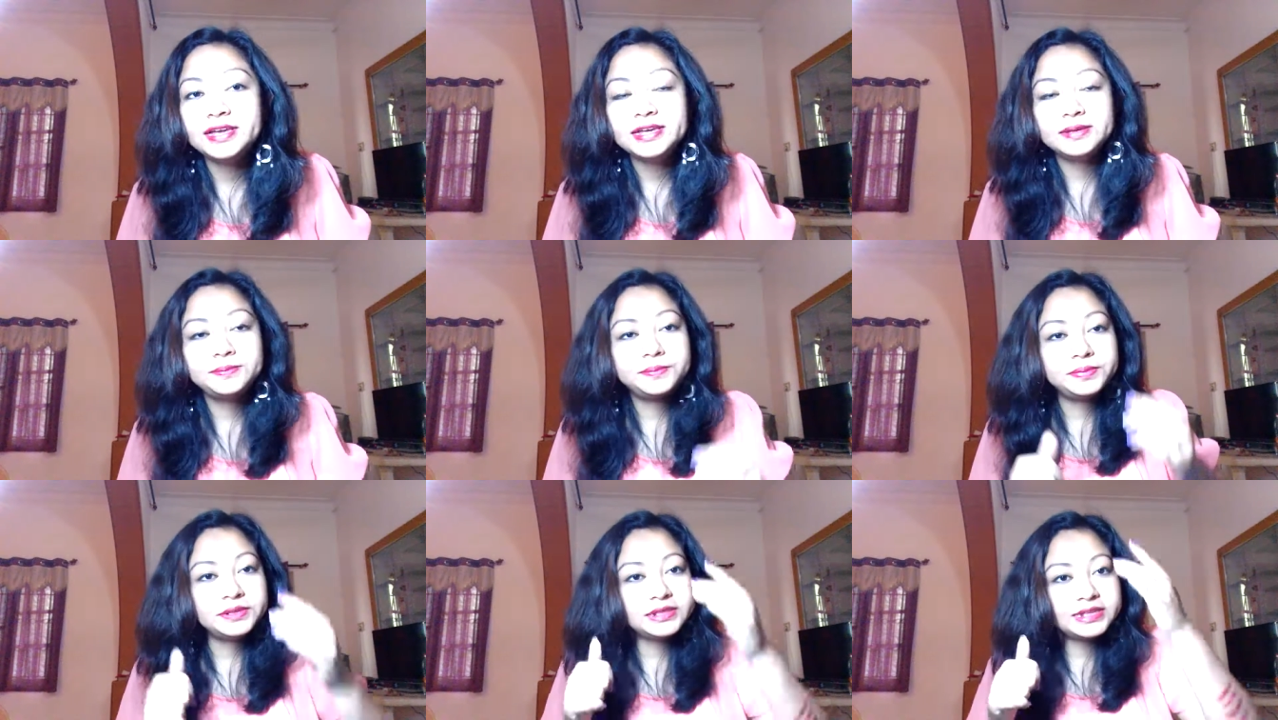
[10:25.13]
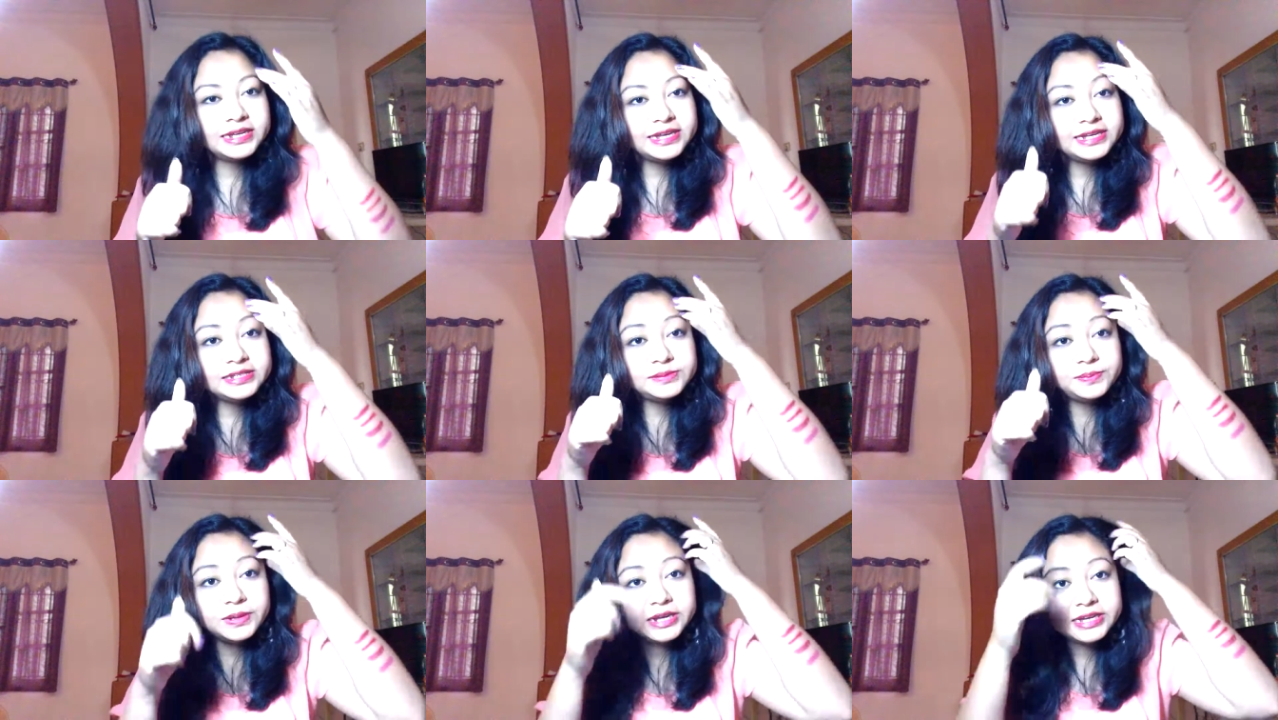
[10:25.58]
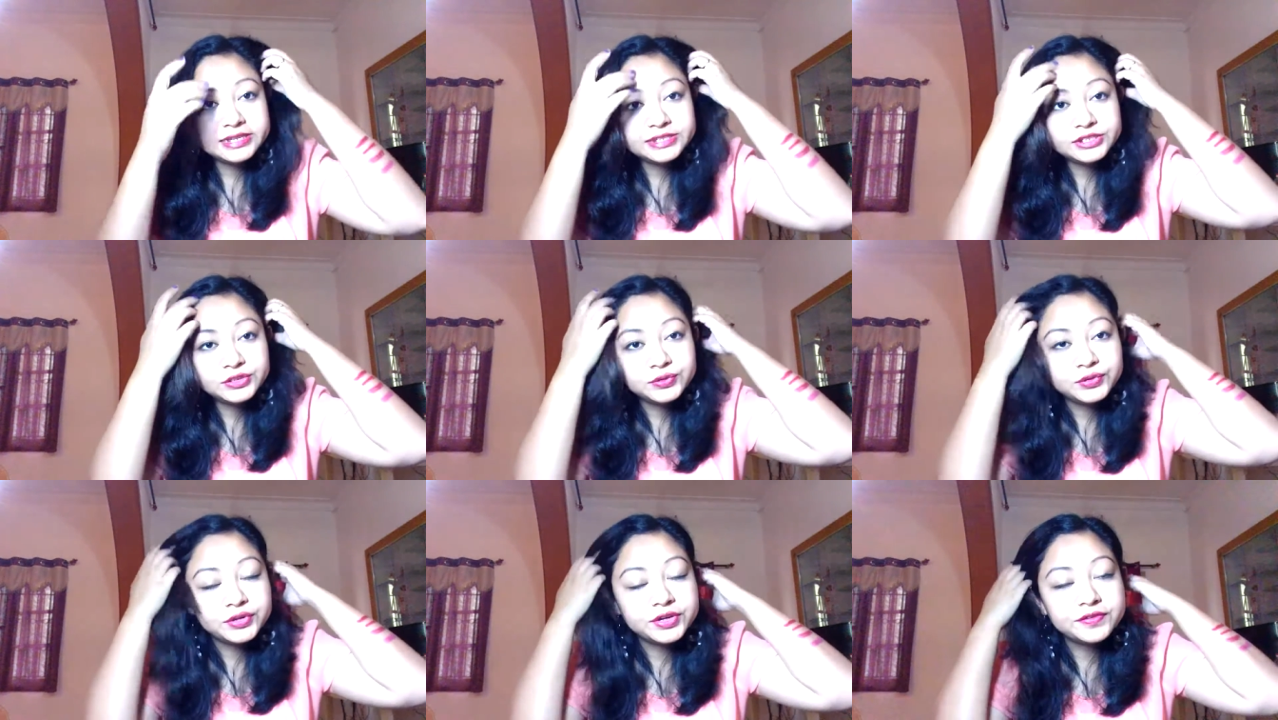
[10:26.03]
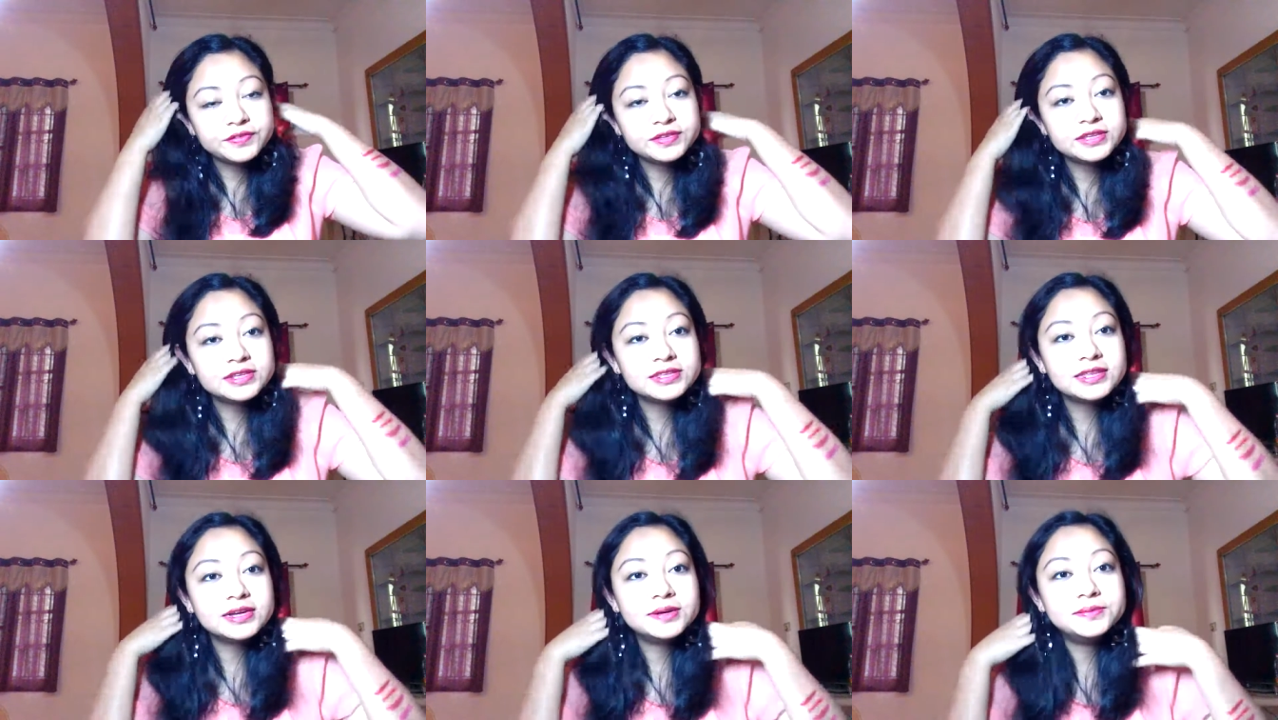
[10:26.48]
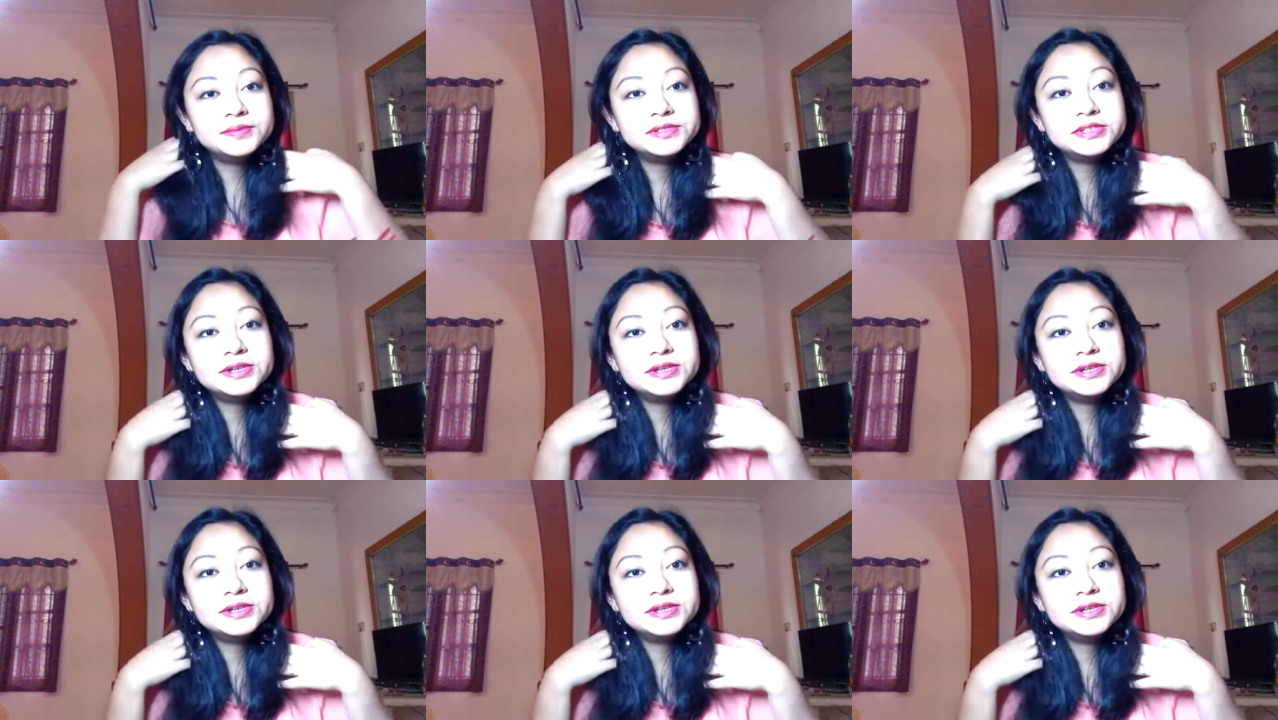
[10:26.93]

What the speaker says: please do give it a thumbs up,